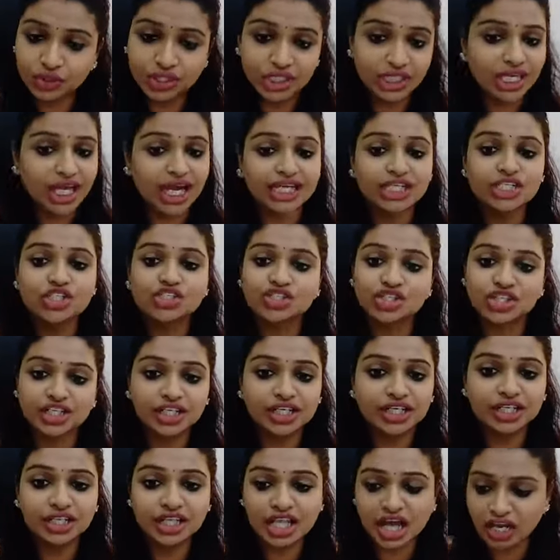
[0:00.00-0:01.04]
He had chilled
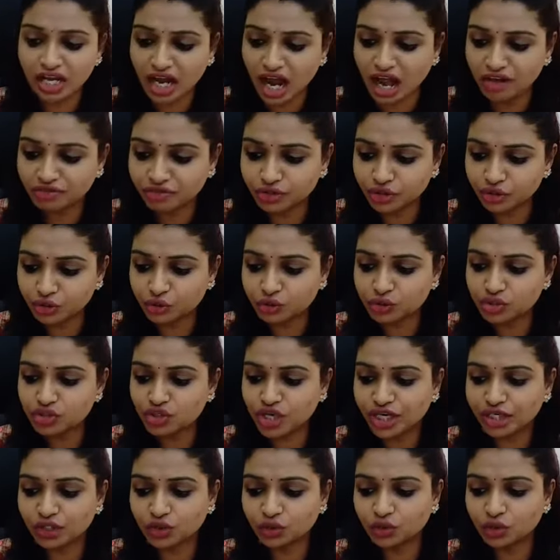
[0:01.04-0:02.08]
in the afternoon, so
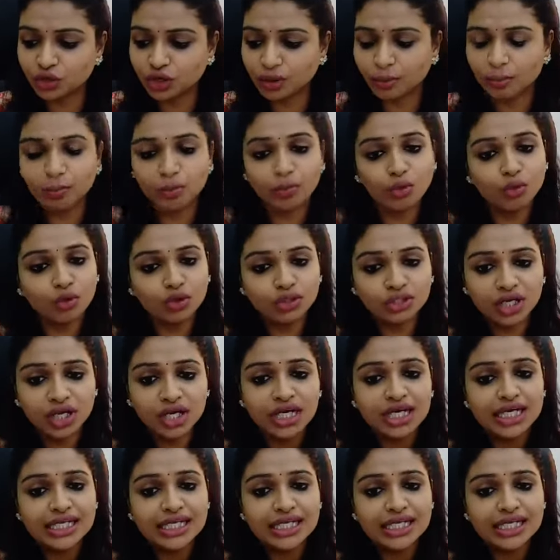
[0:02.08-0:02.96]
I took both.